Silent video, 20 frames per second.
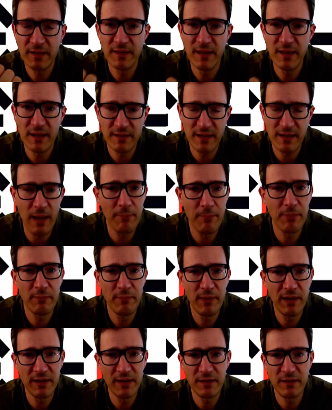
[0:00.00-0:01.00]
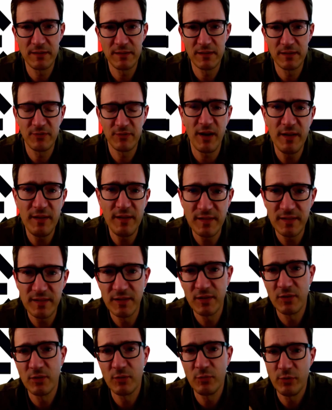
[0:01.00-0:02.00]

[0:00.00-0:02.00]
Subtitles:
that app a medical device,